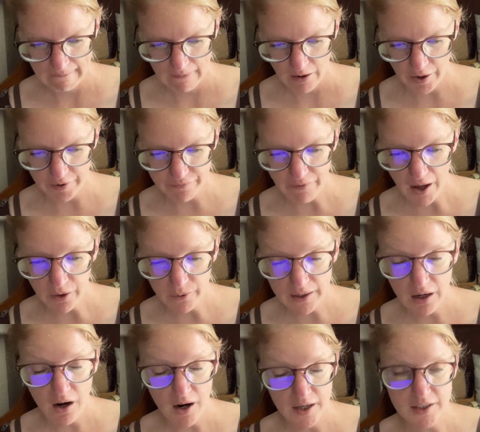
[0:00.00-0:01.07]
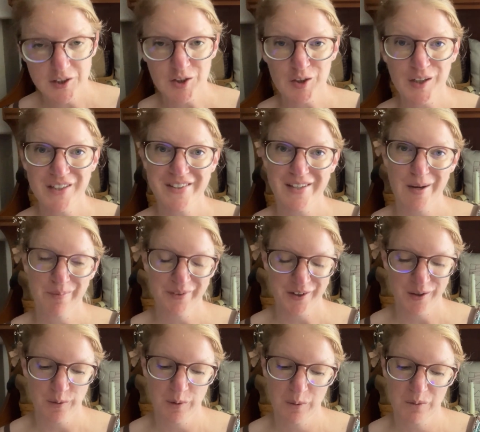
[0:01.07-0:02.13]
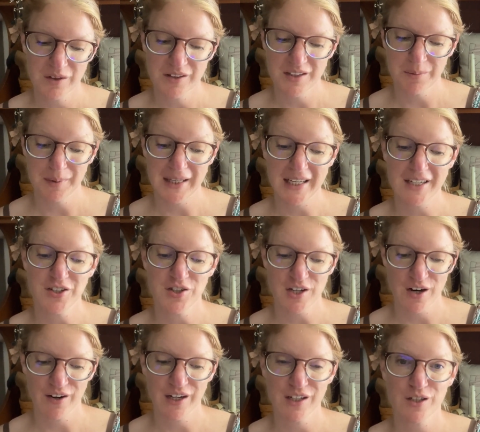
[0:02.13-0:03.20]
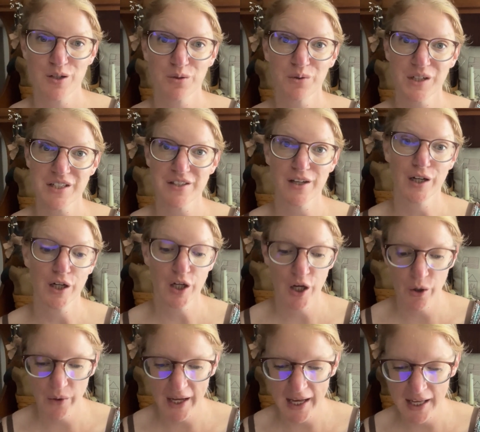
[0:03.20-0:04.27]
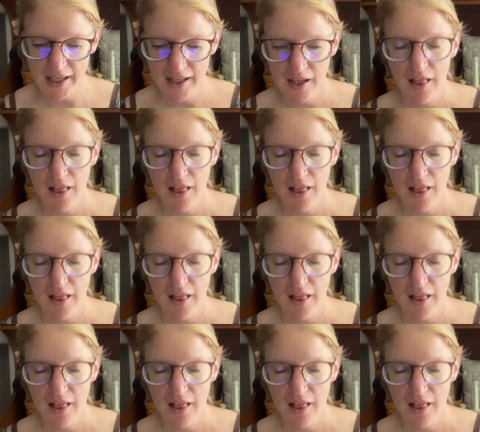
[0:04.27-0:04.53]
All right, following heartstring sampler, we will be sharing Teresa Kogut.